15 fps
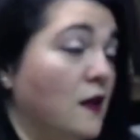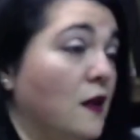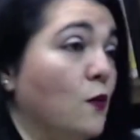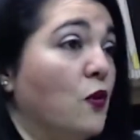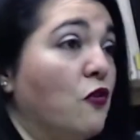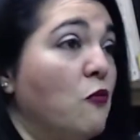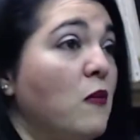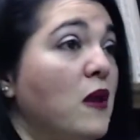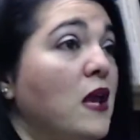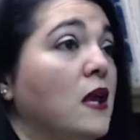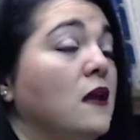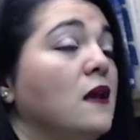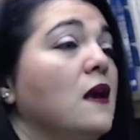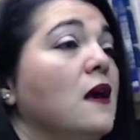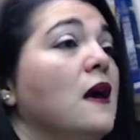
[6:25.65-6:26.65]
And with
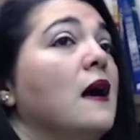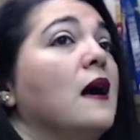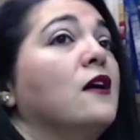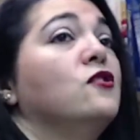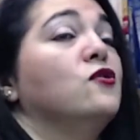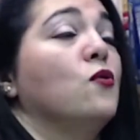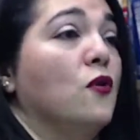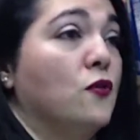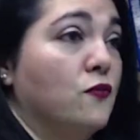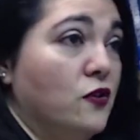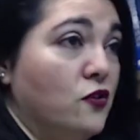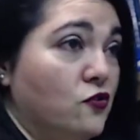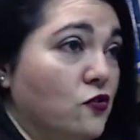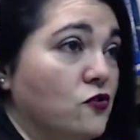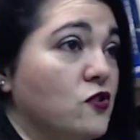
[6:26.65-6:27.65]
me, I do all the
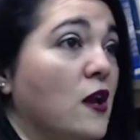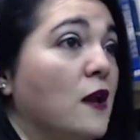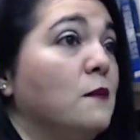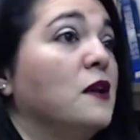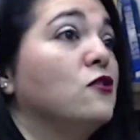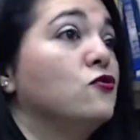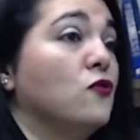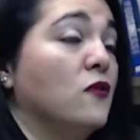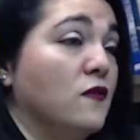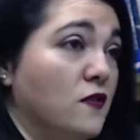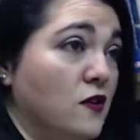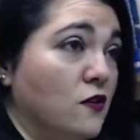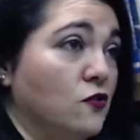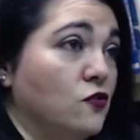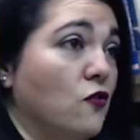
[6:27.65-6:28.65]
research, I make sure
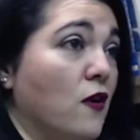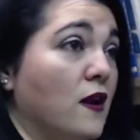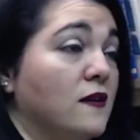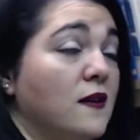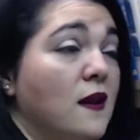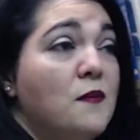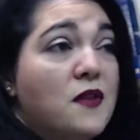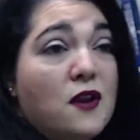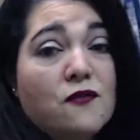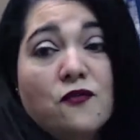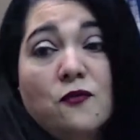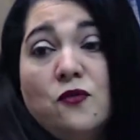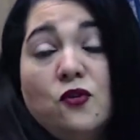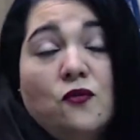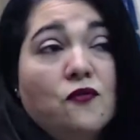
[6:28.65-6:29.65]
everything is correct, and I'm there
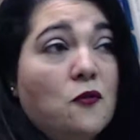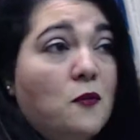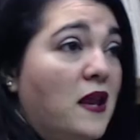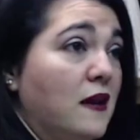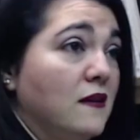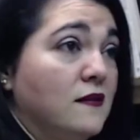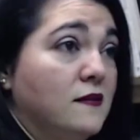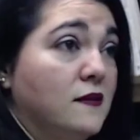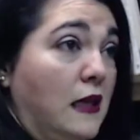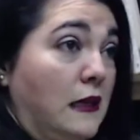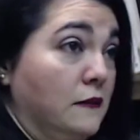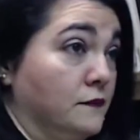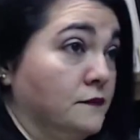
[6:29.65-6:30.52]
from you from A to Z.